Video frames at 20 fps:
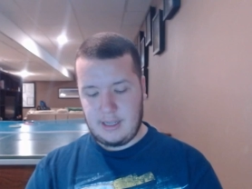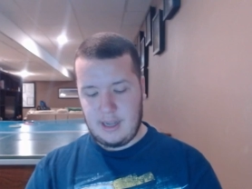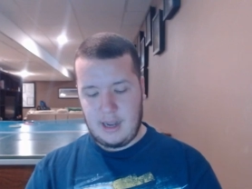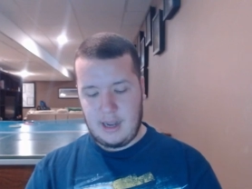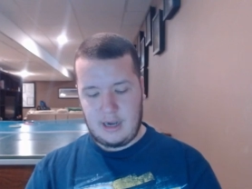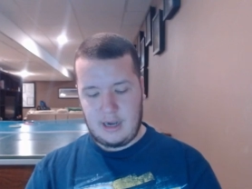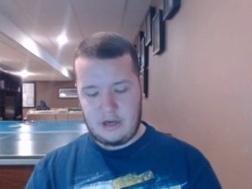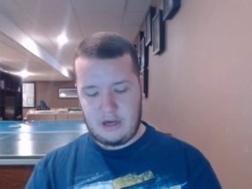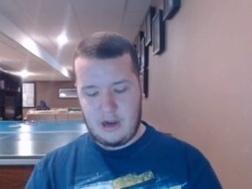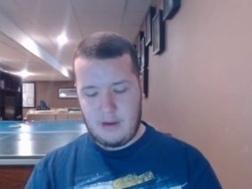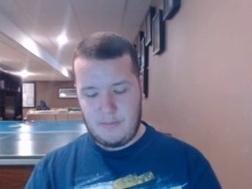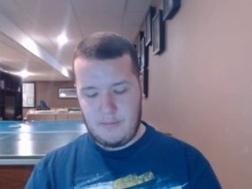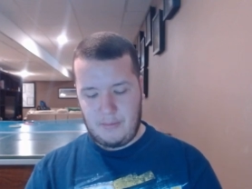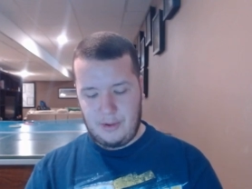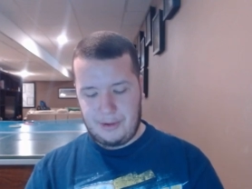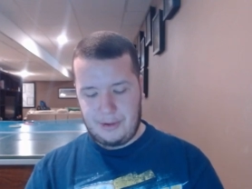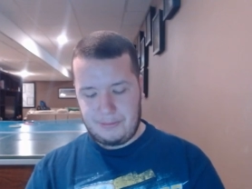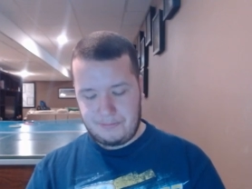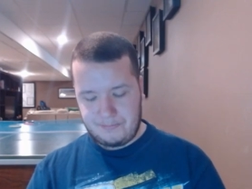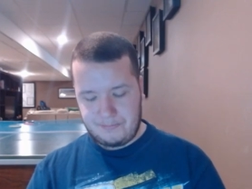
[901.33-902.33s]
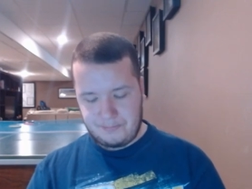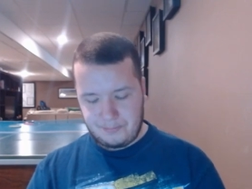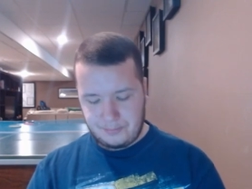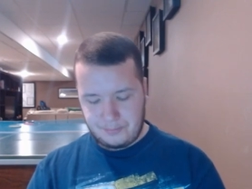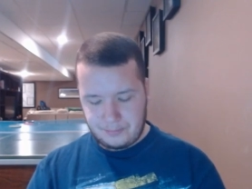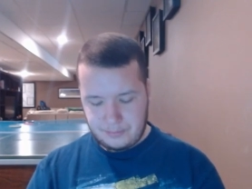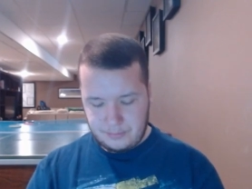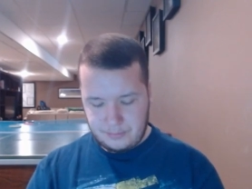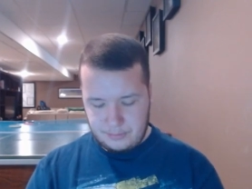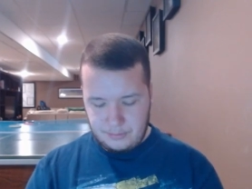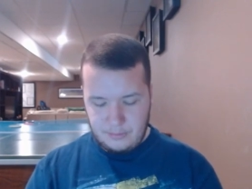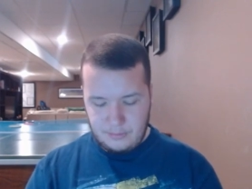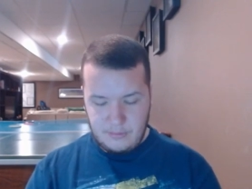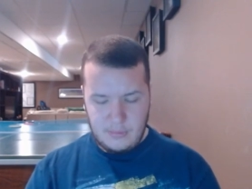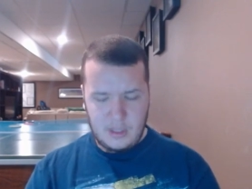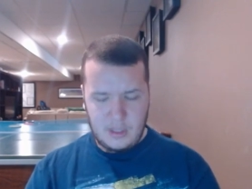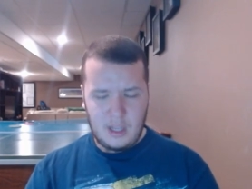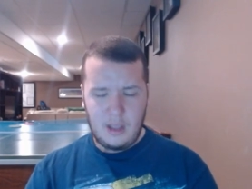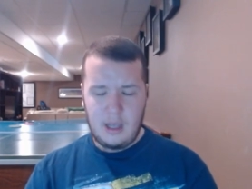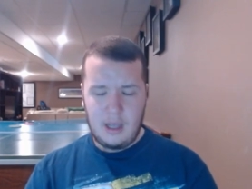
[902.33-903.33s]
cottage out. But
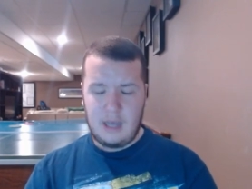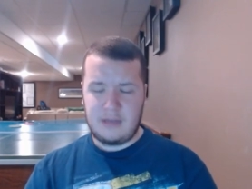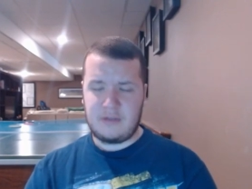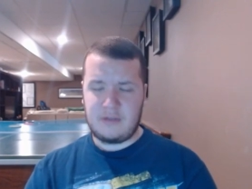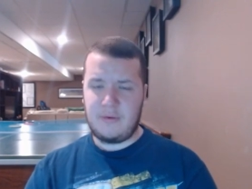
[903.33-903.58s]
uh,